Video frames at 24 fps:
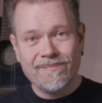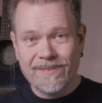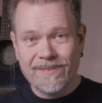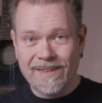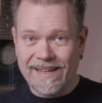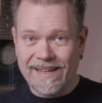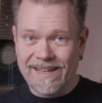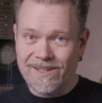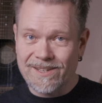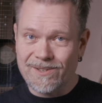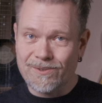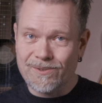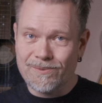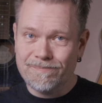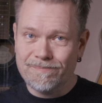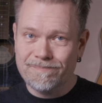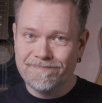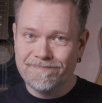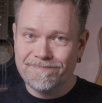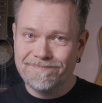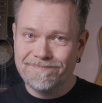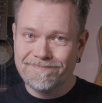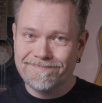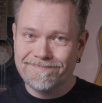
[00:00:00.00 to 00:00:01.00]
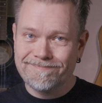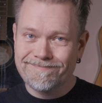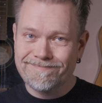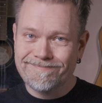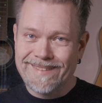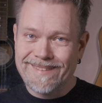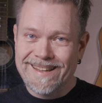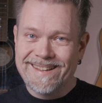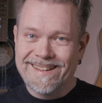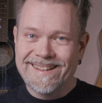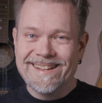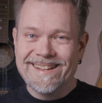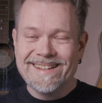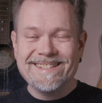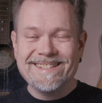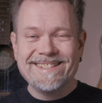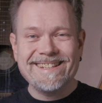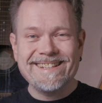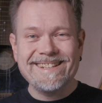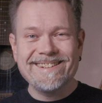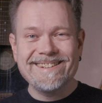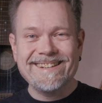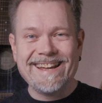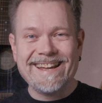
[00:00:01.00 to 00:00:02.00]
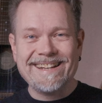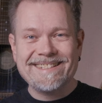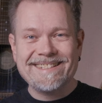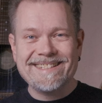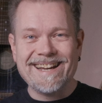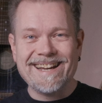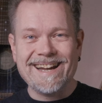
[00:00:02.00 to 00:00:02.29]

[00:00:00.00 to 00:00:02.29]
Thank you. See you next